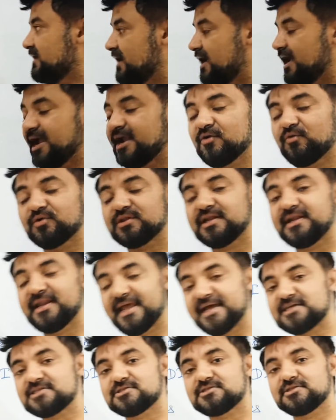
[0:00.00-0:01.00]
And over the
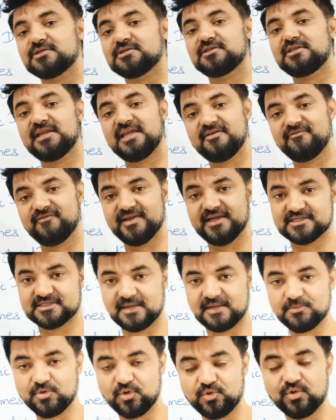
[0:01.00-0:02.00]
next 3 weeks,
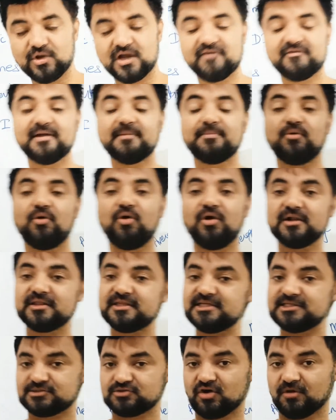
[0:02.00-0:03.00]
I'm going to cover up all
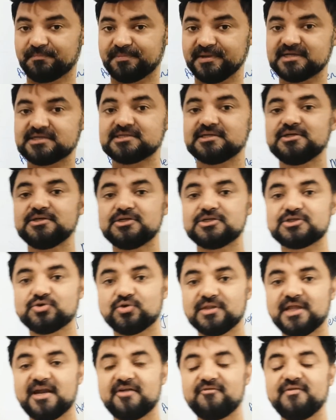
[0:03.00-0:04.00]
these topics
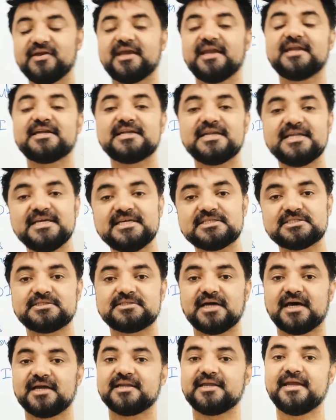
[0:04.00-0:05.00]
so that we can at
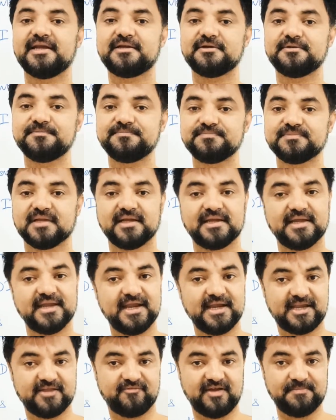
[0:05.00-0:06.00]
least target
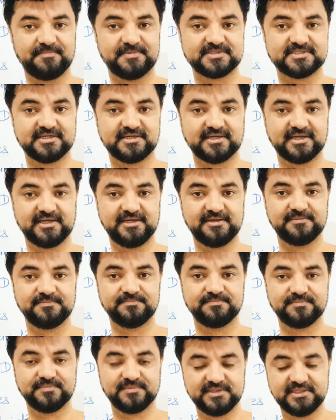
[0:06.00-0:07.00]
85 percentile.
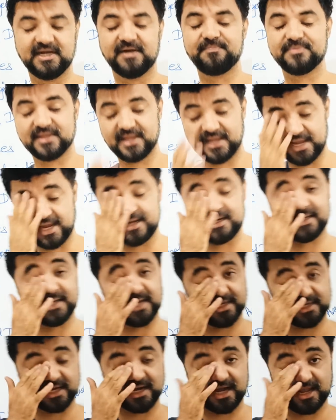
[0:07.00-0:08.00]
Yeah, and
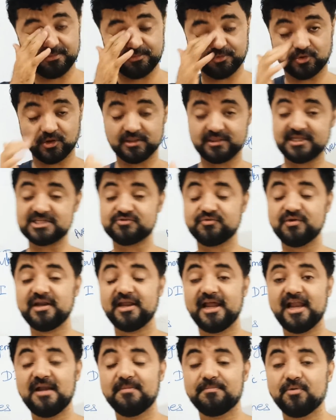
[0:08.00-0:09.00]
get the IIM call. This will
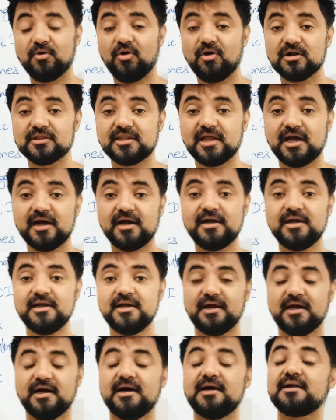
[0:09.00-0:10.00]
help all the
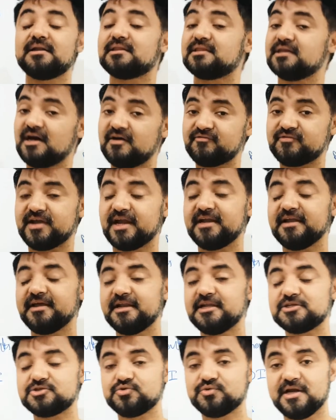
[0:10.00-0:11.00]
reserve
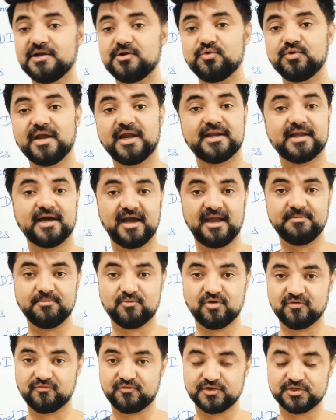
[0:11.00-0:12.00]
category student to get IIM
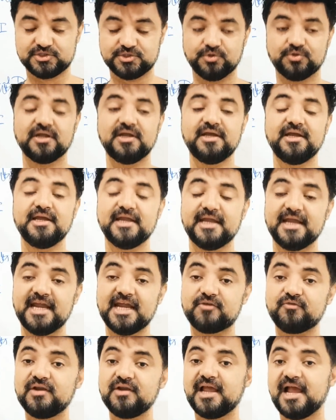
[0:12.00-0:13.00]
call for sure.
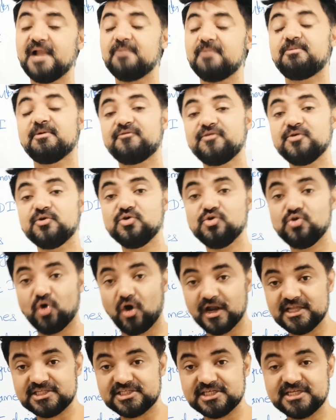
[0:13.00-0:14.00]
It will help a few
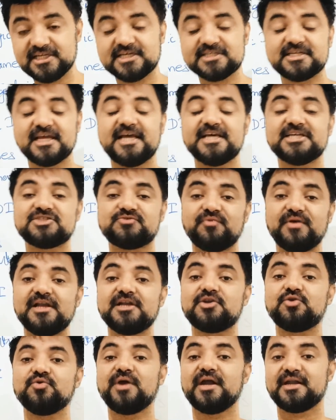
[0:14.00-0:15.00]
non-engineers as well
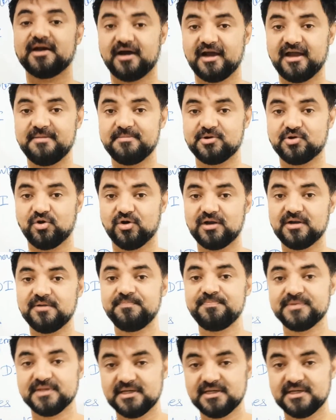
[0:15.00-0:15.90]
to get the IIM call.